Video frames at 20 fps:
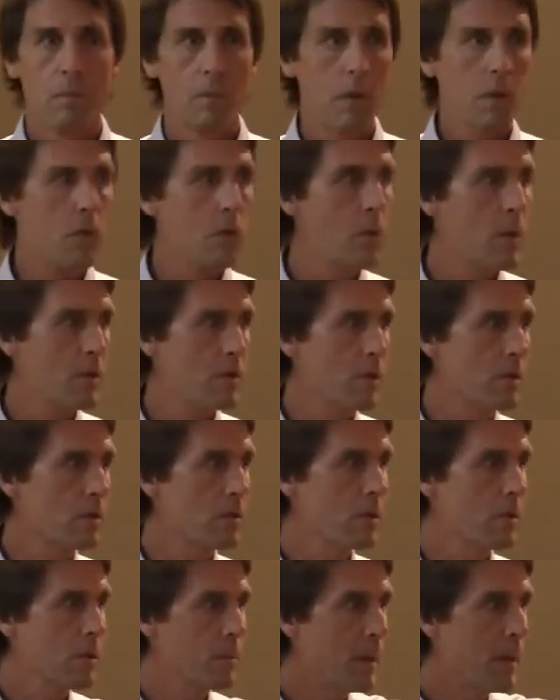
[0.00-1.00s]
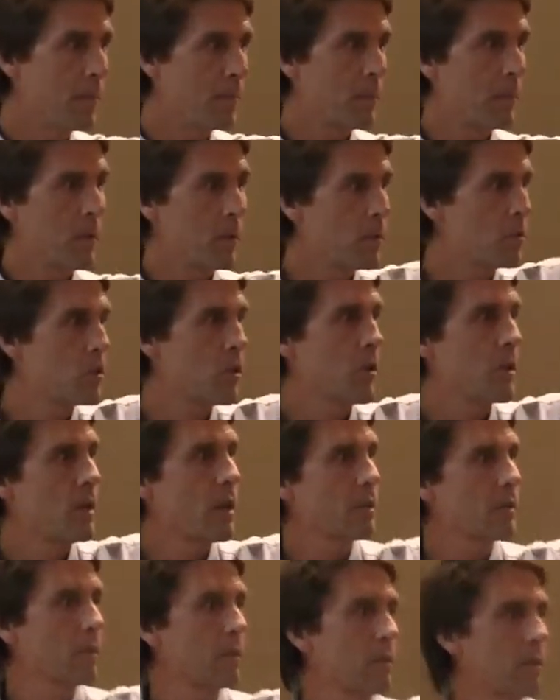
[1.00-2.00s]
Other questions? Ma'am, uh, sorry,
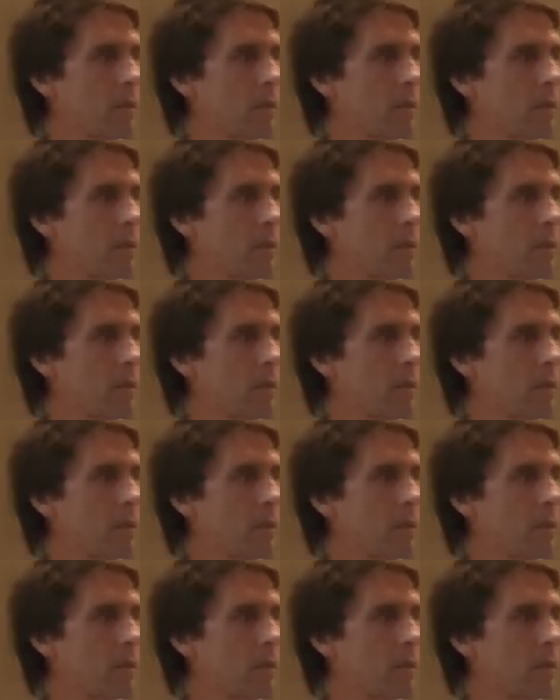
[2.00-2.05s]
not